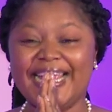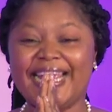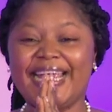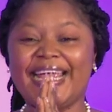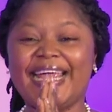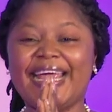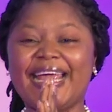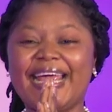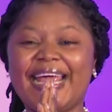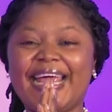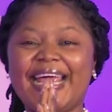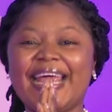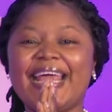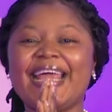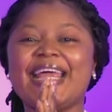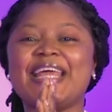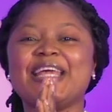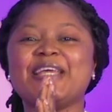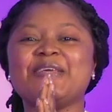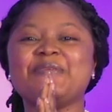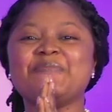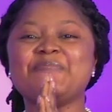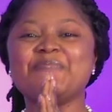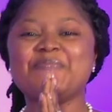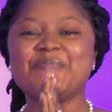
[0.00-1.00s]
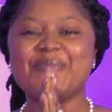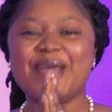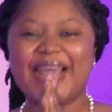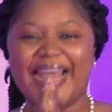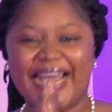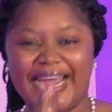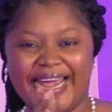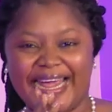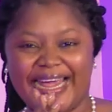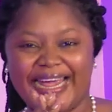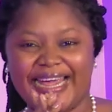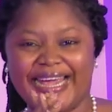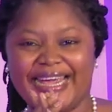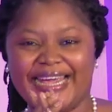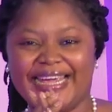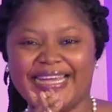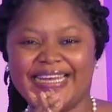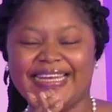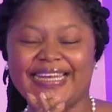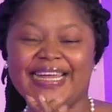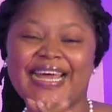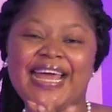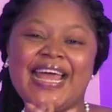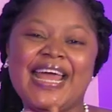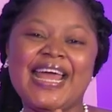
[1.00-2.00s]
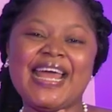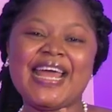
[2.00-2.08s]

Amen.